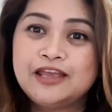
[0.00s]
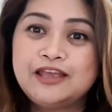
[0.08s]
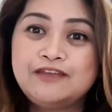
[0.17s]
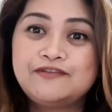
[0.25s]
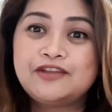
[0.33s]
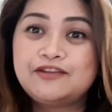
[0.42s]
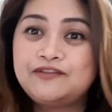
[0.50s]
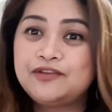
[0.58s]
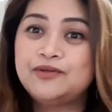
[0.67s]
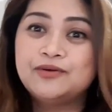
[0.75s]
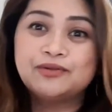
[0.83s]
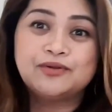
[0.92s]
even if you
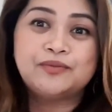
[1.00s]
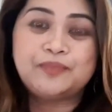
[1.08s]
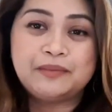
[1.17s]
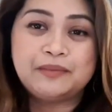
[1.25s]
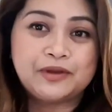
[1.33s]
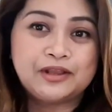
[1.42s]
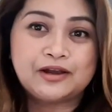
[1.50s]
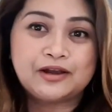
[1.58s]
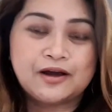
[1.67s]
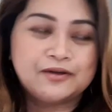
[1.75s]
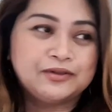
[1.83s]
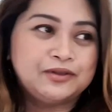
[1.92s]
don't know people
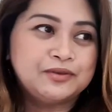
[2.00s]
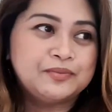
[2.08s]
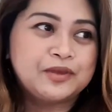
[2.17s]
around you.